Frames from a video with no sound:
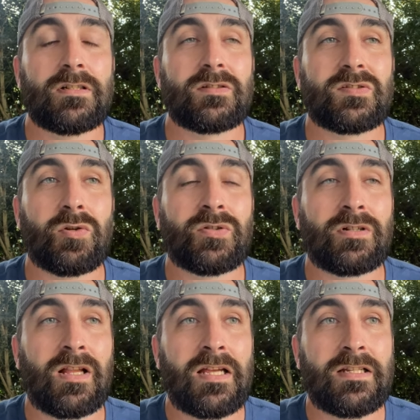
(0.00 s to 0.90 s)
Sold their
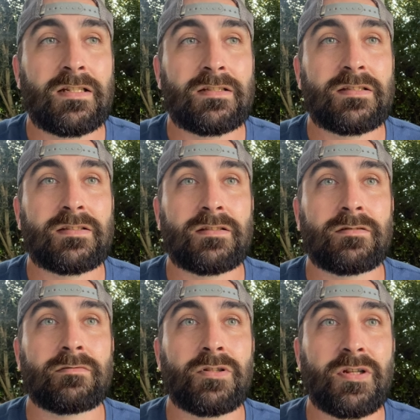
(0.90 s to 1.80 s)
likeness,
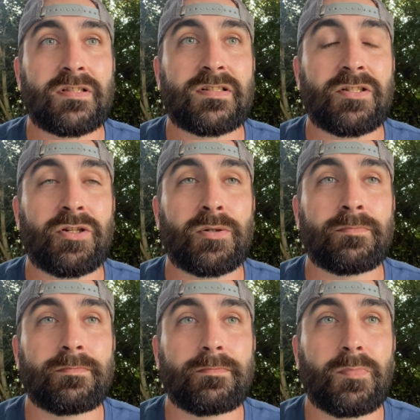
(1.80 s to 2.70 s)
and you continue to
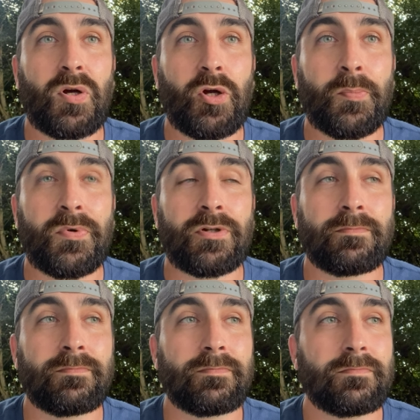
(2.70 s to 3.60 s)
pump an
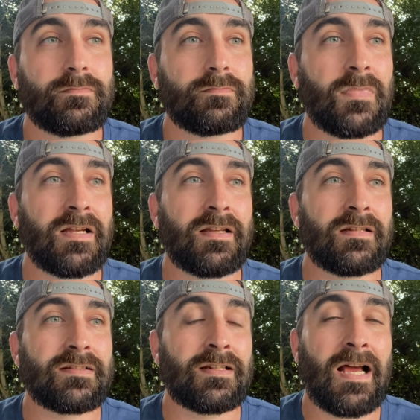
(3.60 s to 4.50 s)

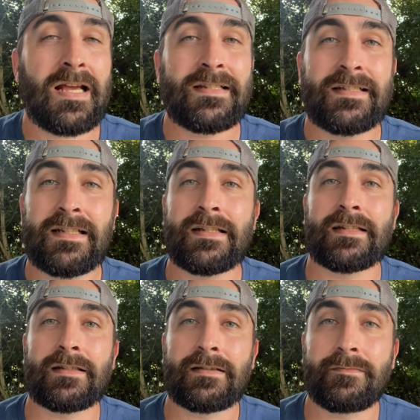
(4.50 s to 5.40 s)

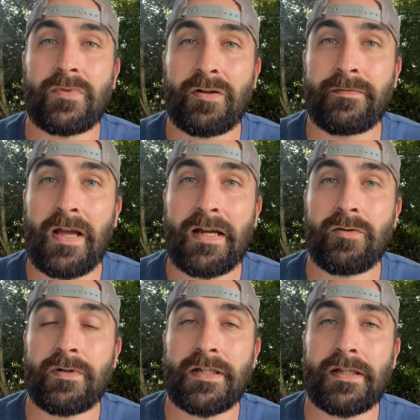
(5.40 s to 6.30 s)
idea of
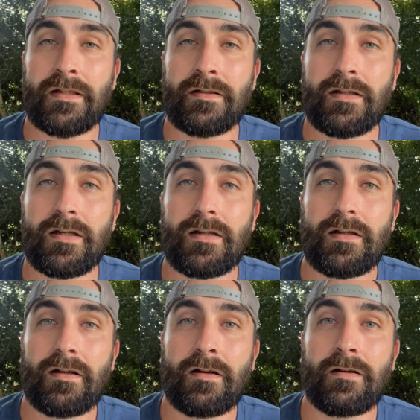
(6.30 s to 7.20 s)
equity,
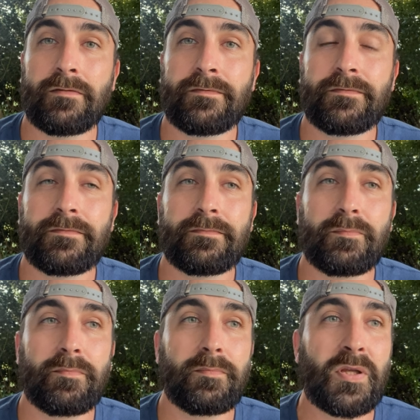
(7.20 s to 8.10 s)
of
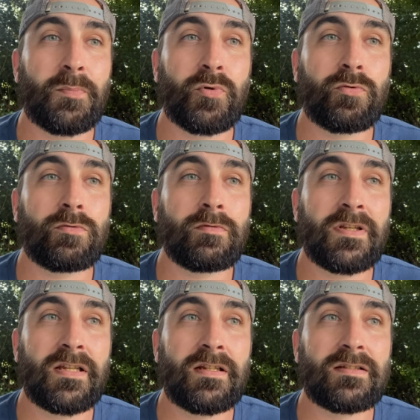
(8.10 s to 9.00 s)
people
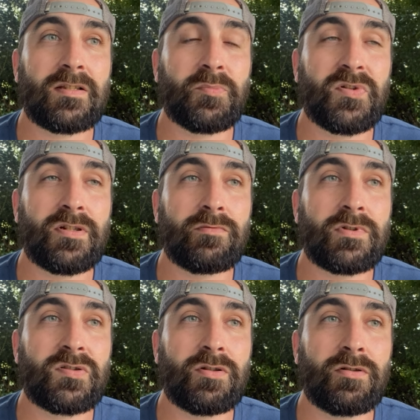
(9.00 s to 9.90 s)
getting something in
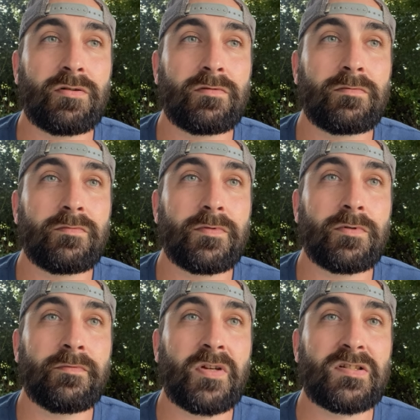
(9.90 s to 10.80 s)
return for
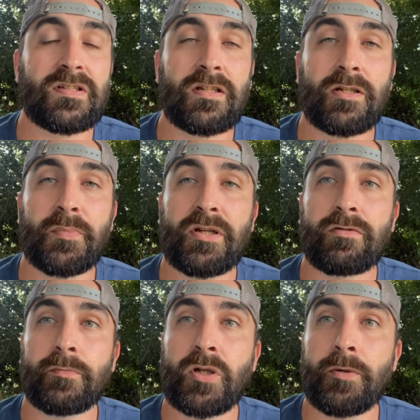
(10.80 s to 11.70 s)
investing in a
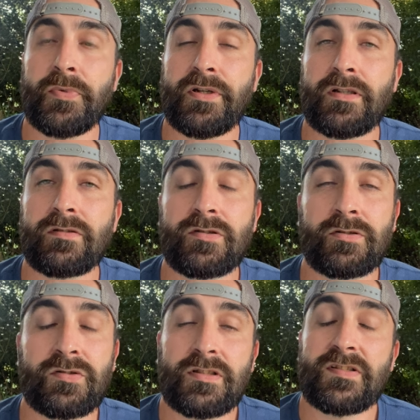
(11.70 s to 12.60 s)
bankrupt company. It's
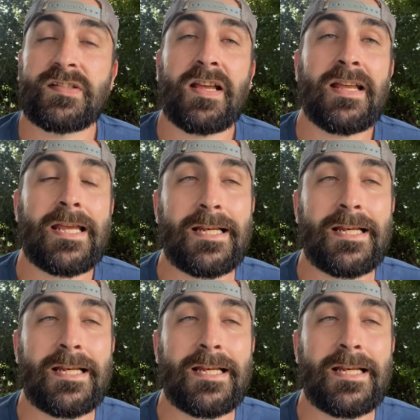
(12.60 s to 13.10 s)
just insane.